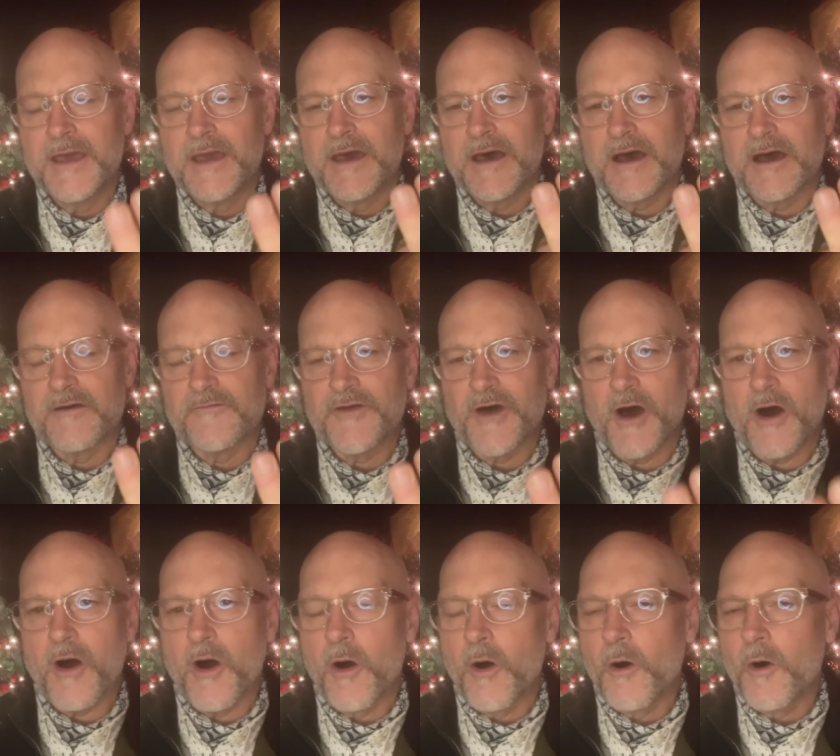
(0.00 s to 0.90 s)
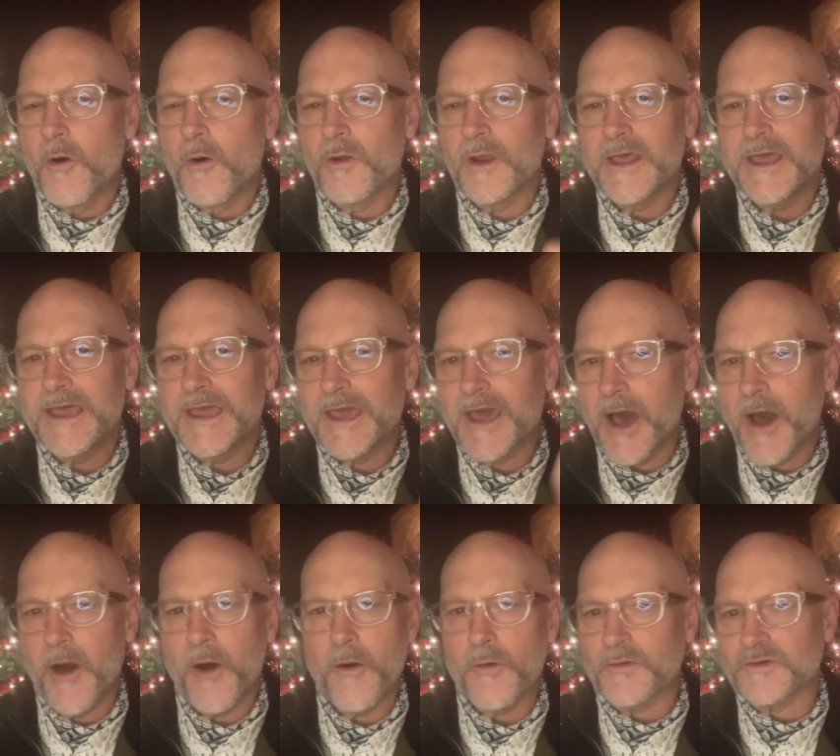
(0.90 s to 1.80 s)
of the Holy
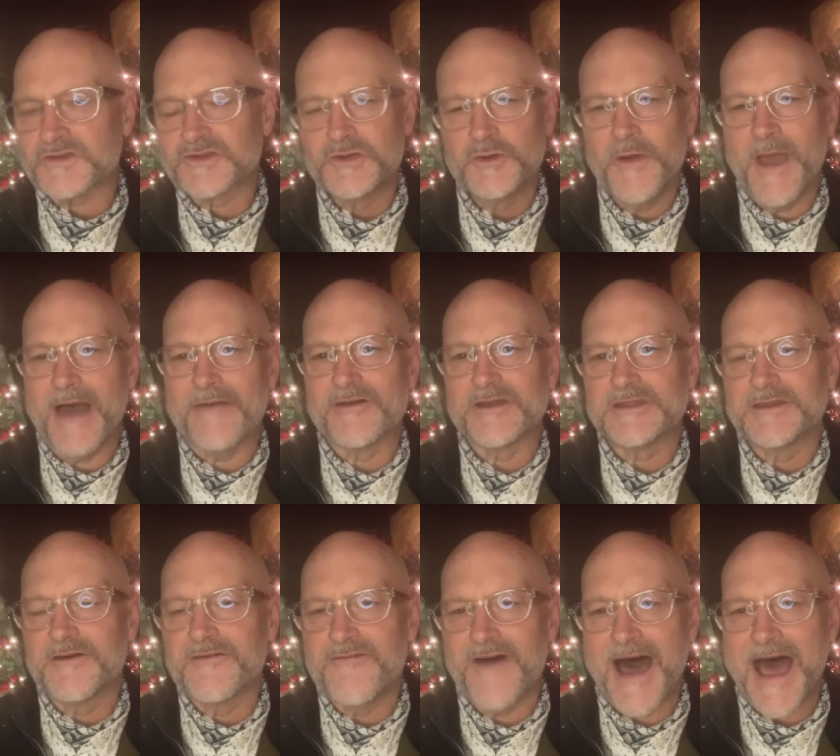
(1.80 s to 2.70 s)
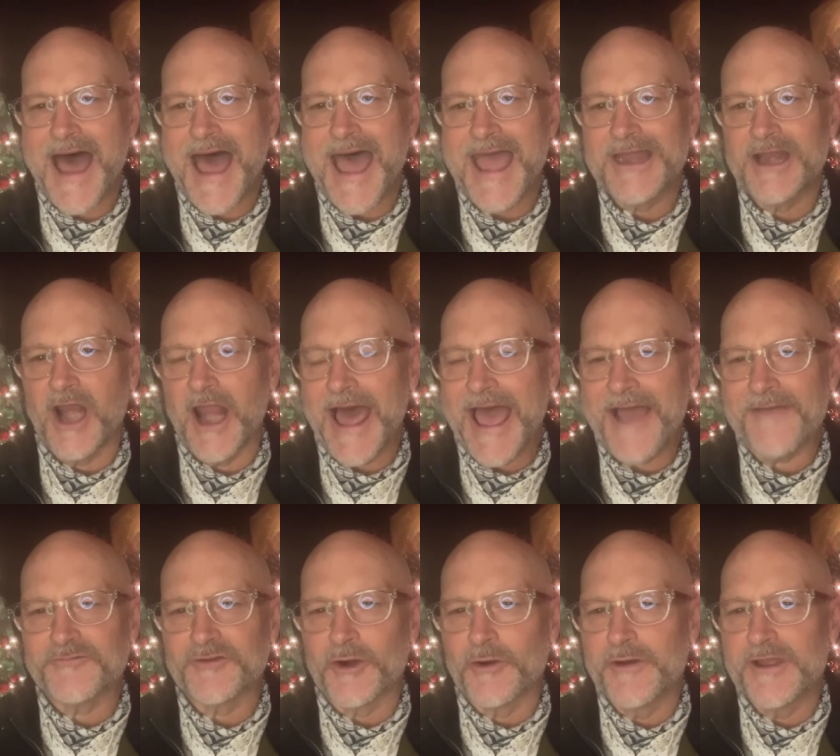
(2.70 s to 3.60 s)
Ghost. You have a divine
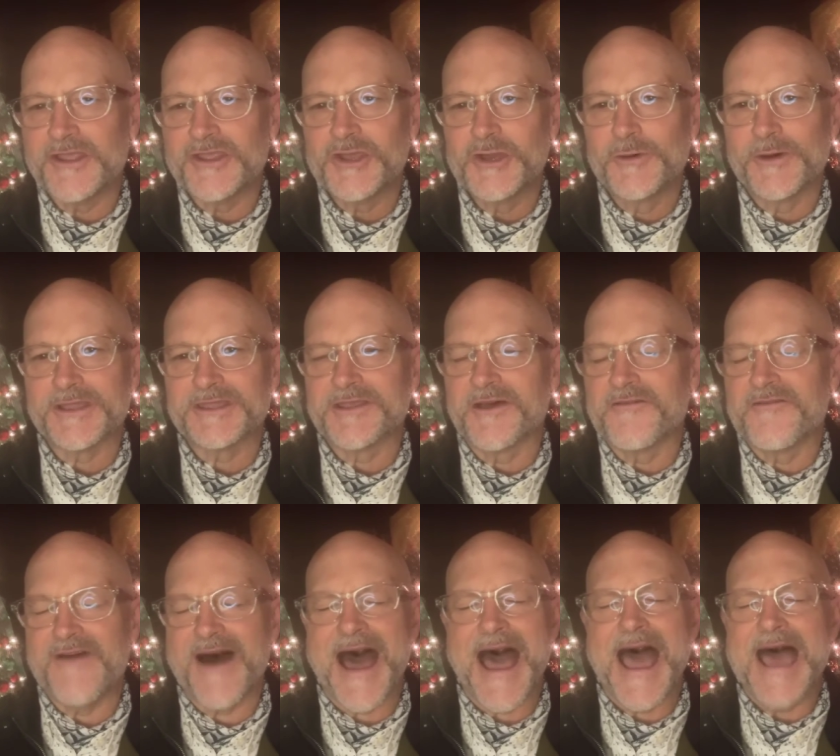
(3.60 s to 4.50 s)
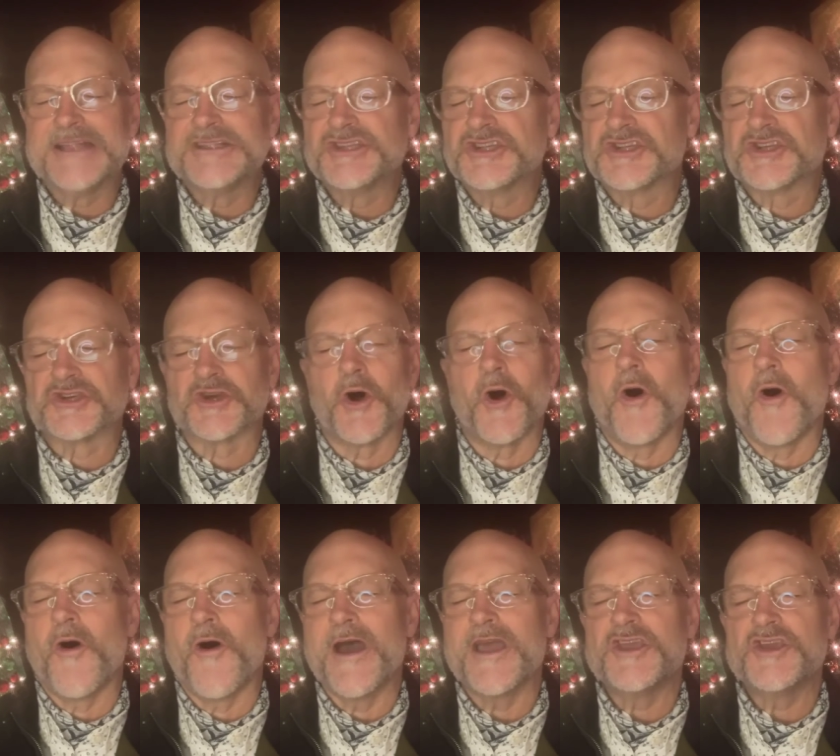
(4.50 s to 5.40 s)
laughter in you, a divine
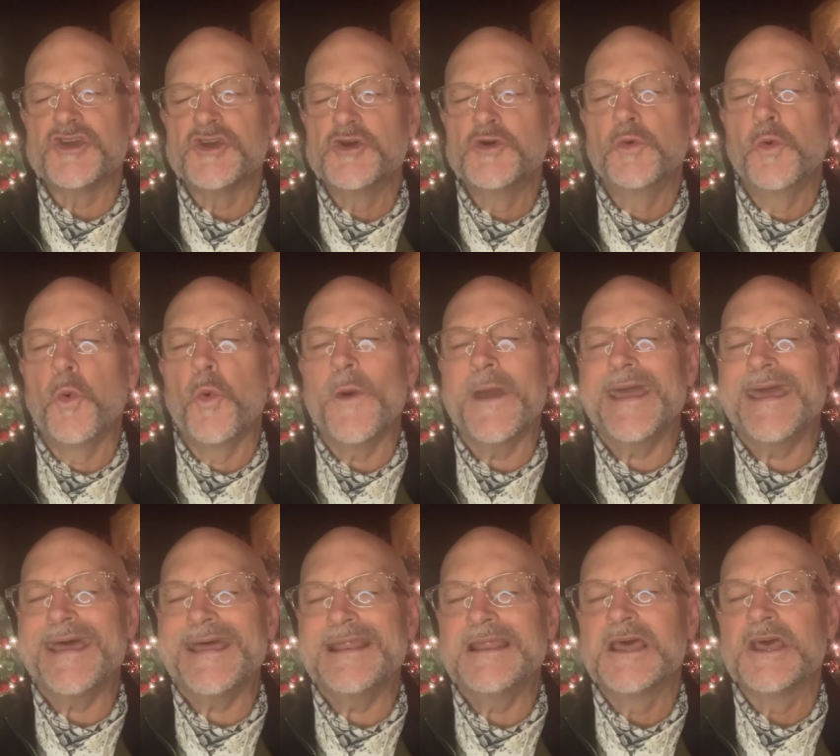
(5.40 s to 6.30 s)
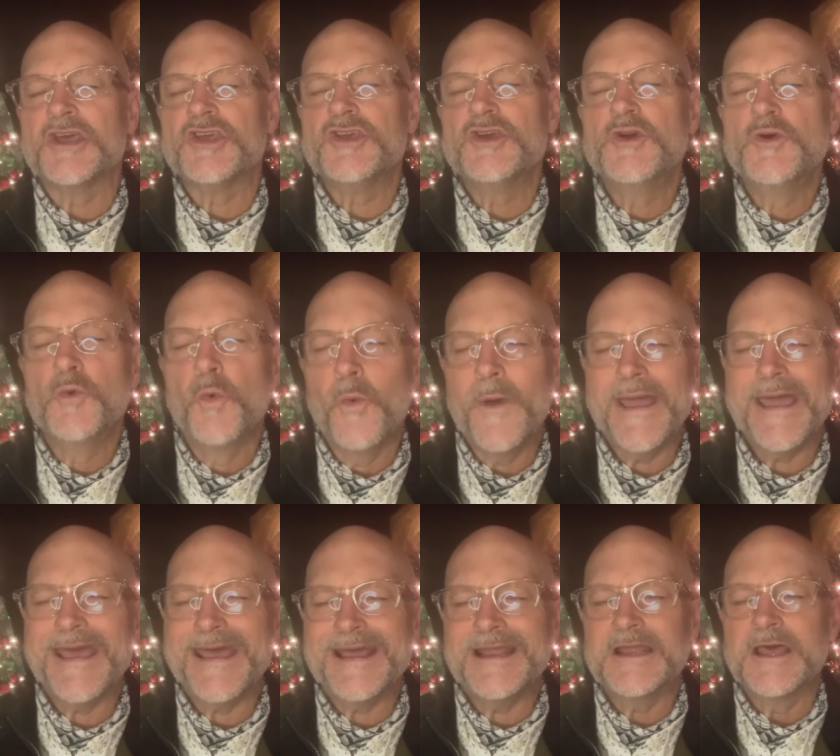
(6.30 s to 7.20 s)
joy. You win, you
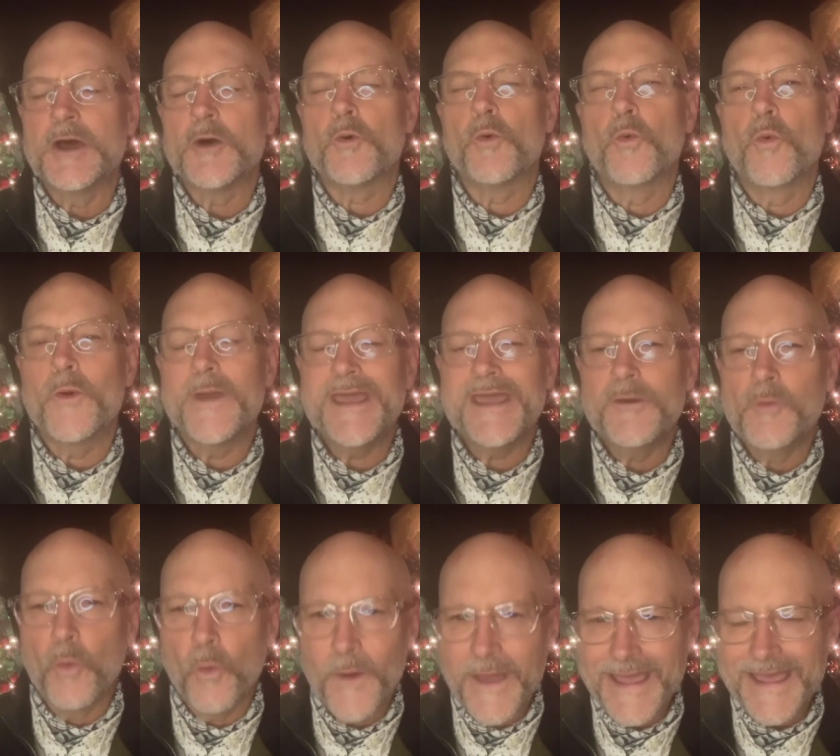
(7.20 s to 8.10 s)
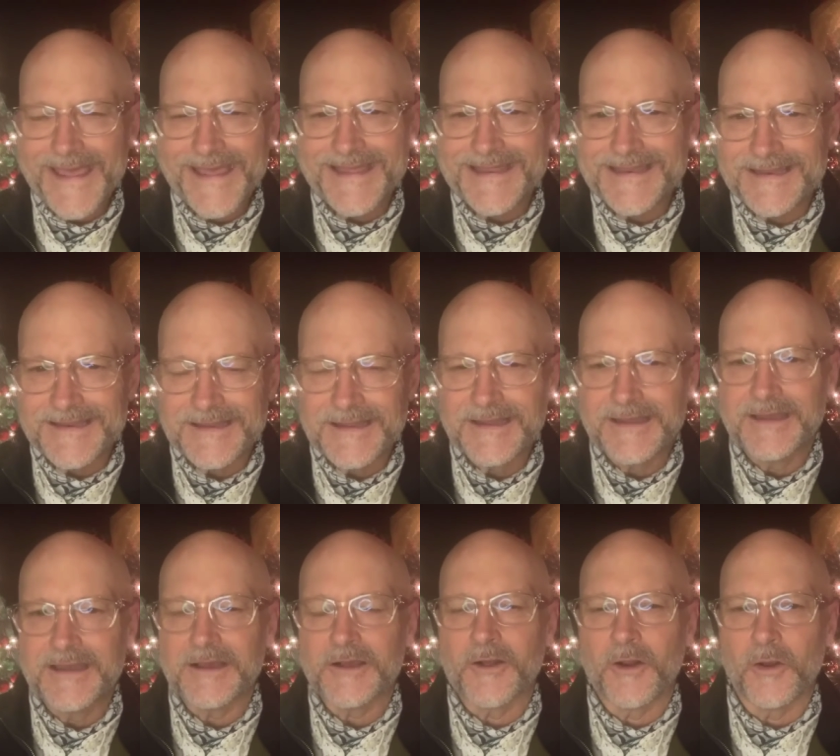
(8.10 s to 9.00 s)
win, we win.
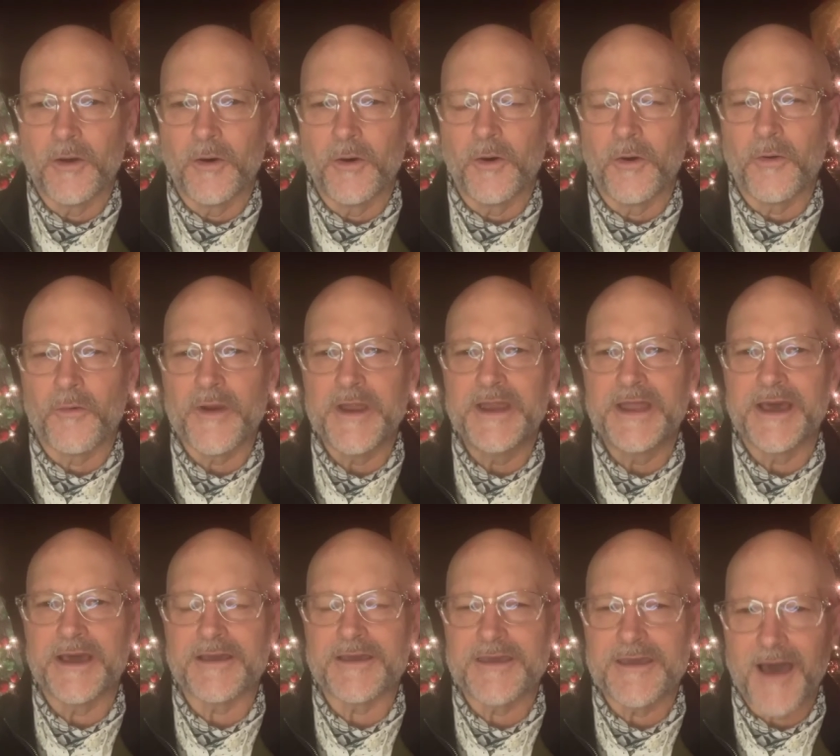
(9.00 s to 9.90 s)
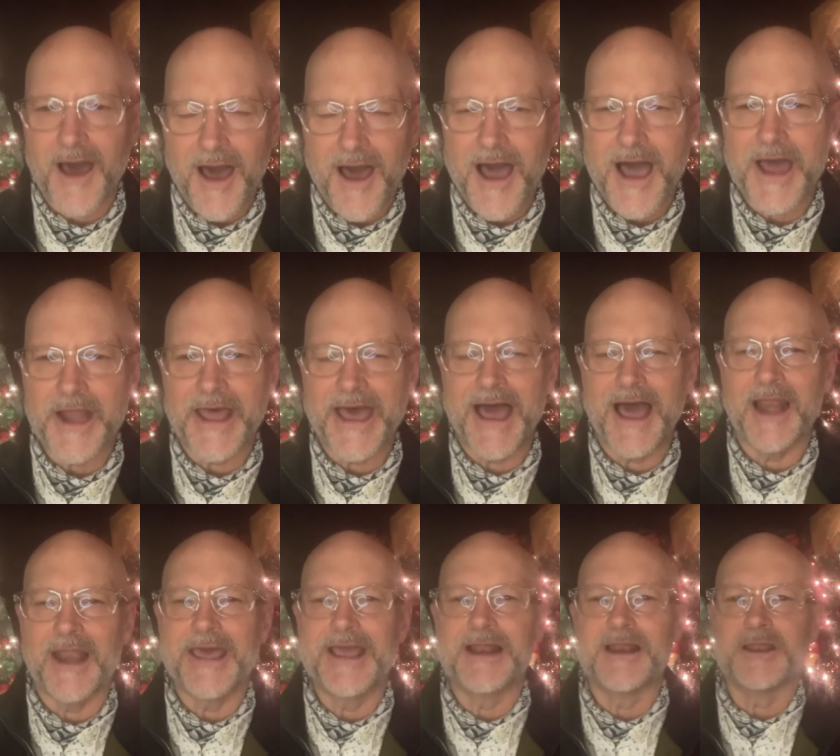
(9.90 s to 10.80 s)
Glory to God.
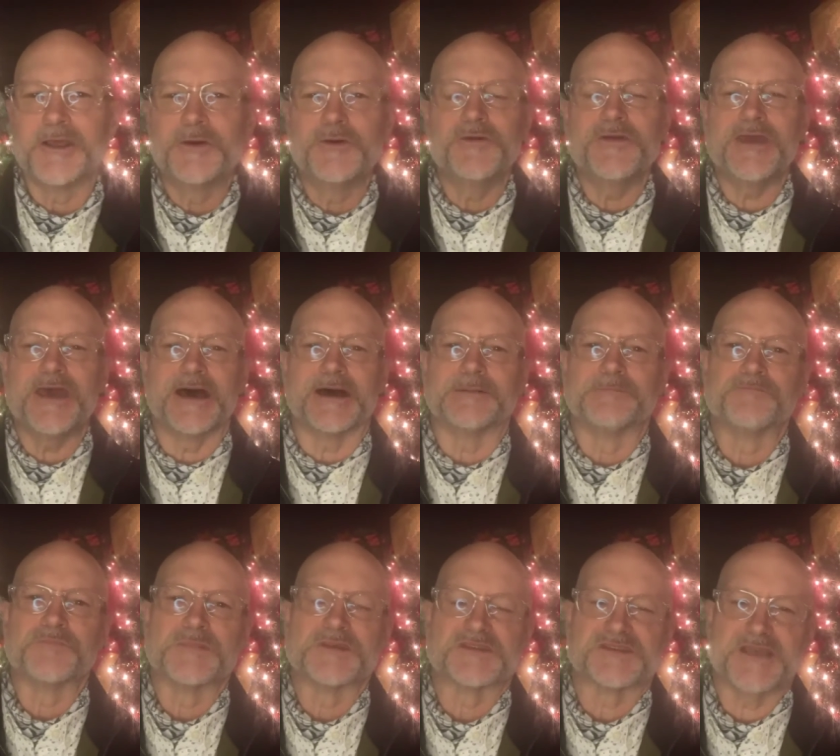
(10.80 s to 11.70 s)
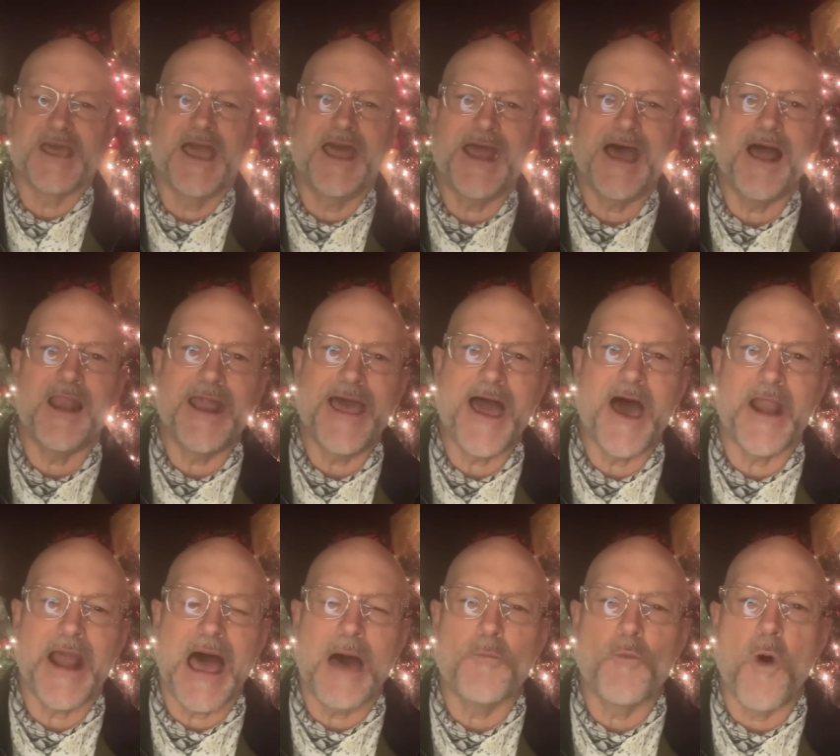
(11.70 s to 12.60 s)
Hallelujah. Say it out loud.
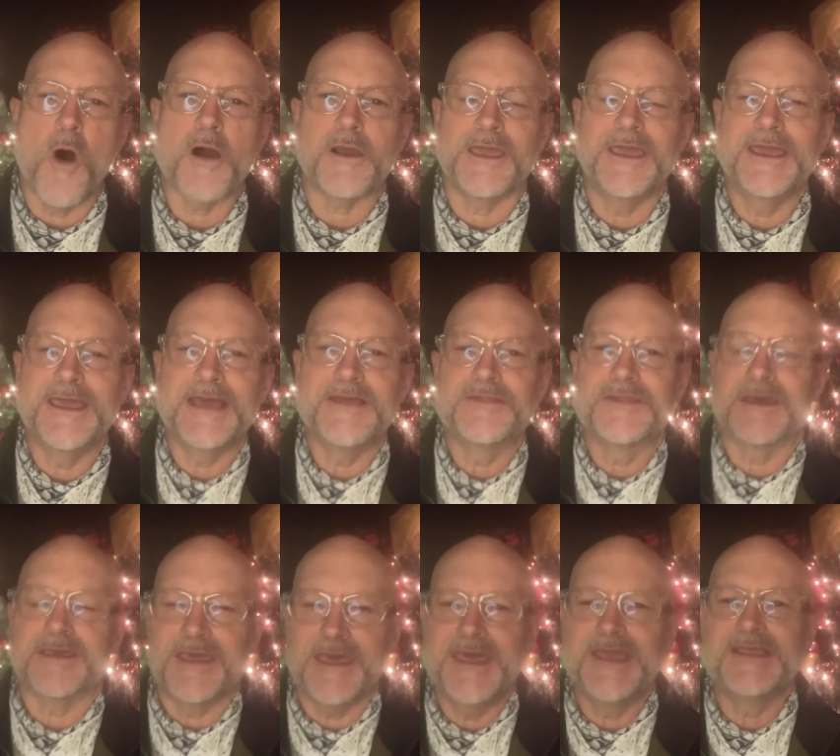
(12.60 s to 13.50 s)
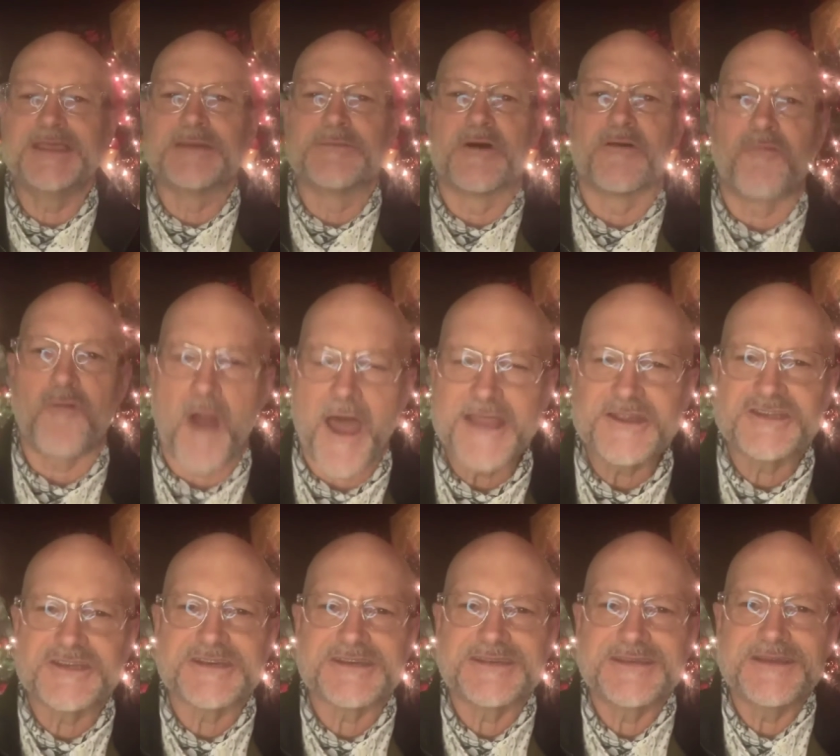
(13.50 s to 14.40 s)
I'm walking in the kingdom of
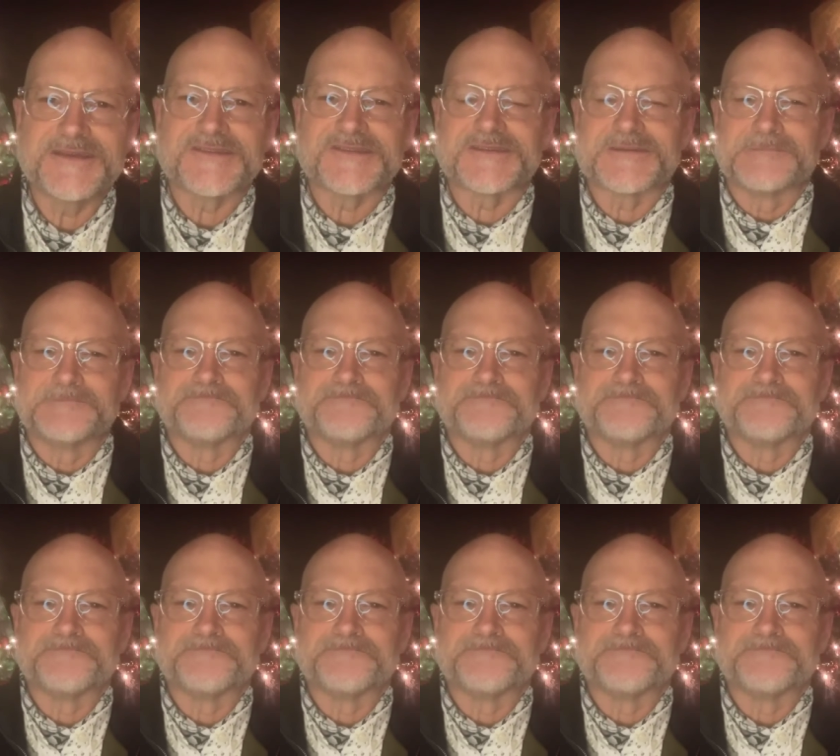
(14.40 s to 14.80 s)
righteousness,